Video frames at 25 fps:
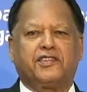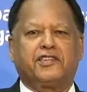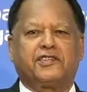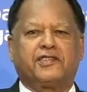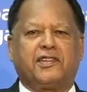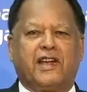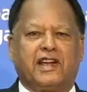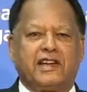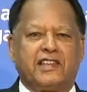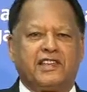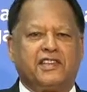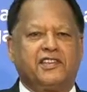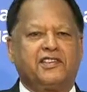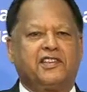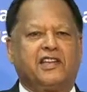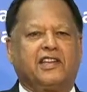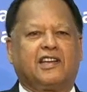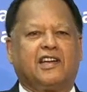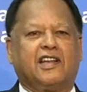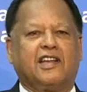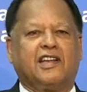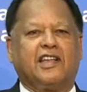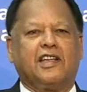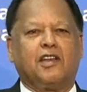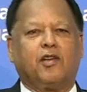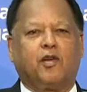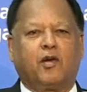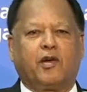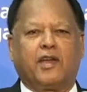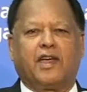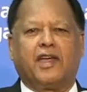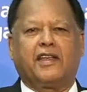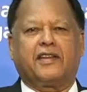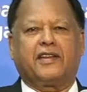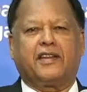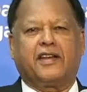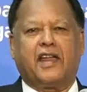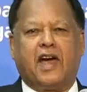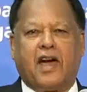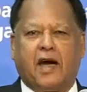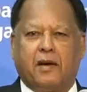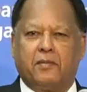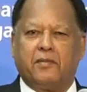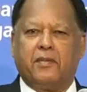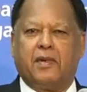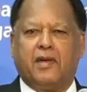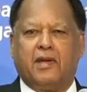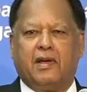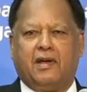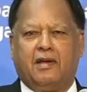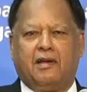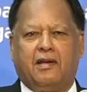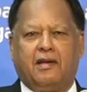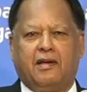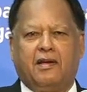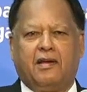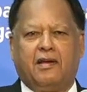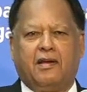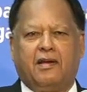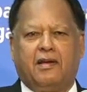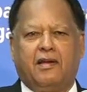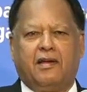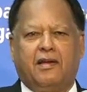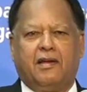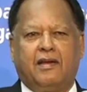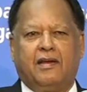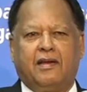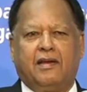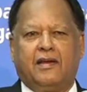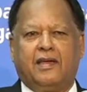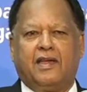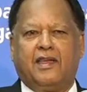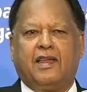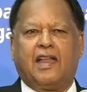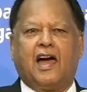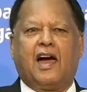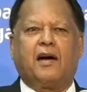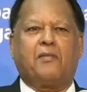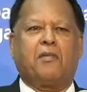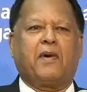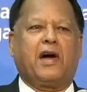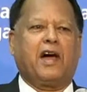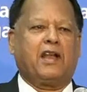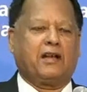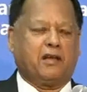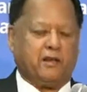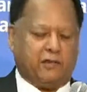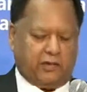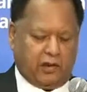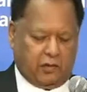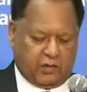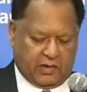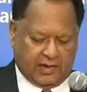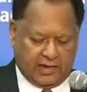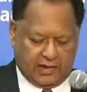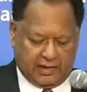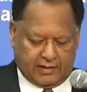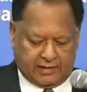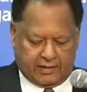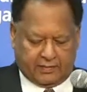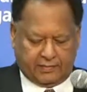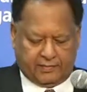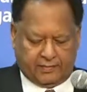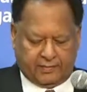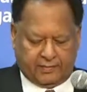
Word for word: strategically located hub in our part of the world.